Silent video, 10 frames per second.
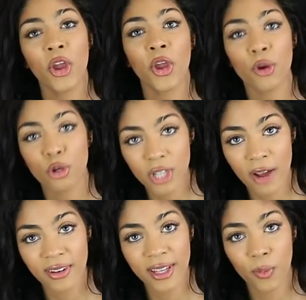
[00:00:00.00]
who you're
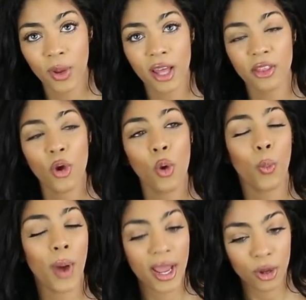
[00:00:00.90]
traveling with,
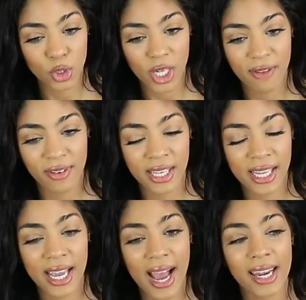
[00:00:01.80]
where you're
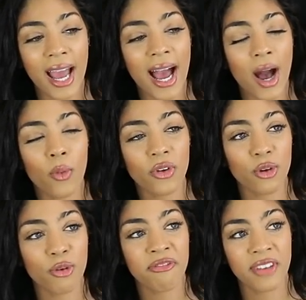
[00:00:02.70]
traveling and how
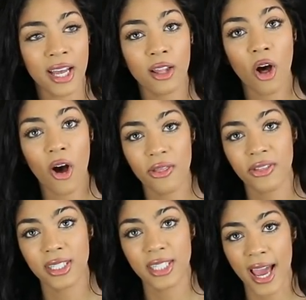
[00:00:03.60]
you feel
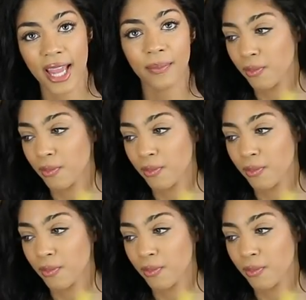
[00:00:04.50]
on the day.